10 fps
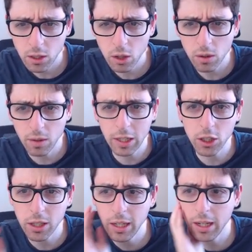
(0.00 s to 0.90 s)
So
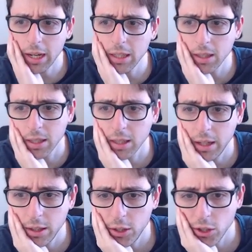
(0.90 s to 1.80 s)
eventually I
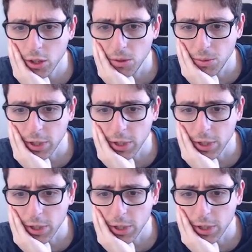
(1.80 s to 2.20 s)
decided to just go